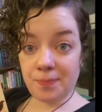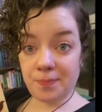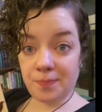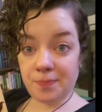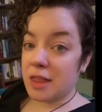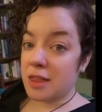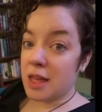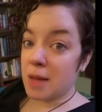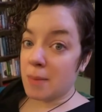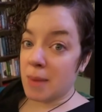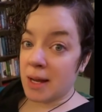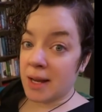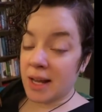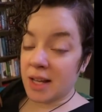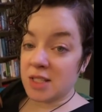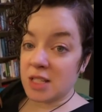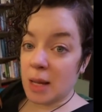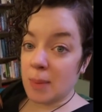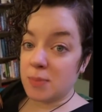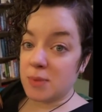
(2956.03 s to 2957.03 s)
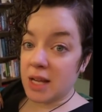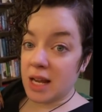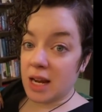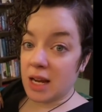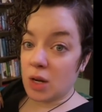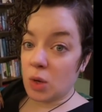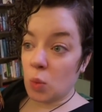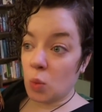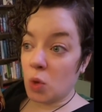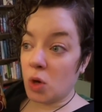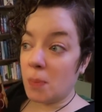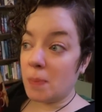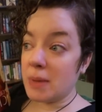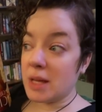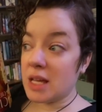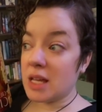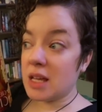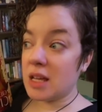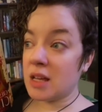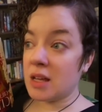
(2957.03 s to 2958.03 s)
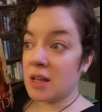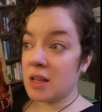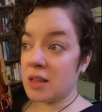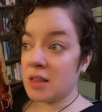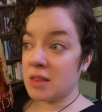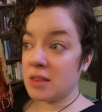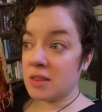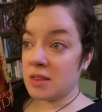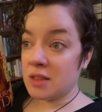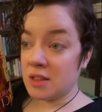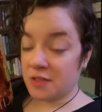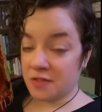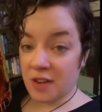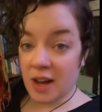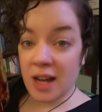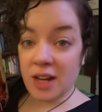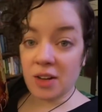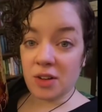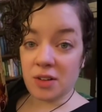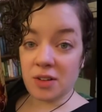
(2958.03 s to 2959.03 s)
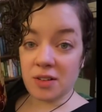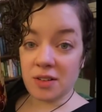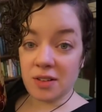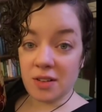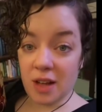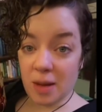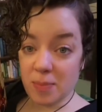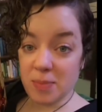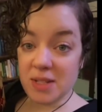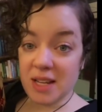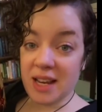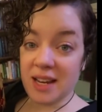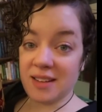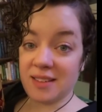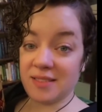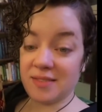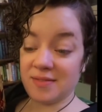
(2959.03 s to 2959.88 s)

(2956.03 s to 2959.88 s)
I think my next update will be the final update.